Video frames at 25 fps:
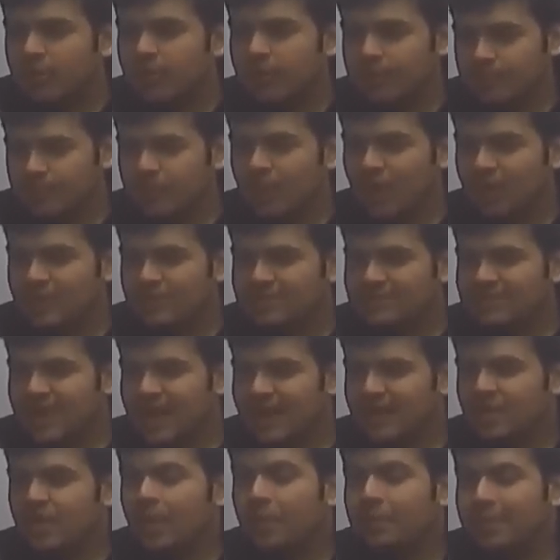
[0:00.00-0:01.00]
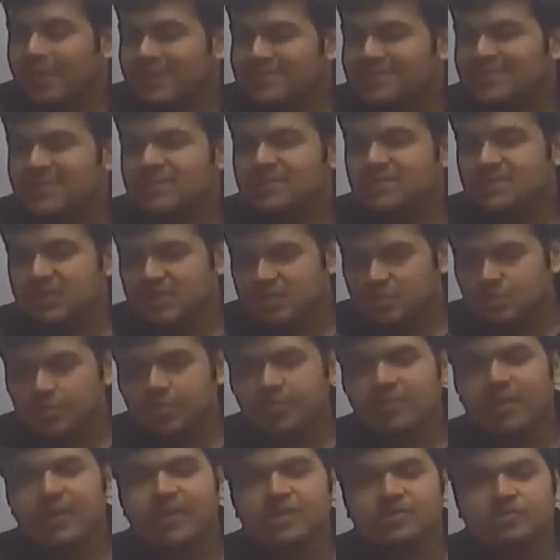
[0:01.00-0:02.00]
Your understanding, your basics need to be
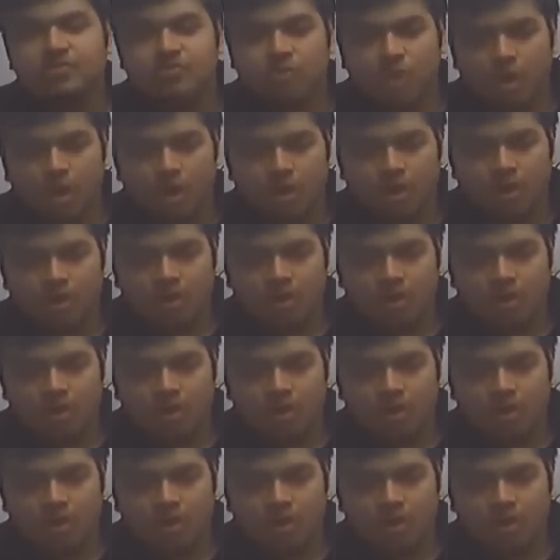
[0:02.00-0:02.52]
very strong.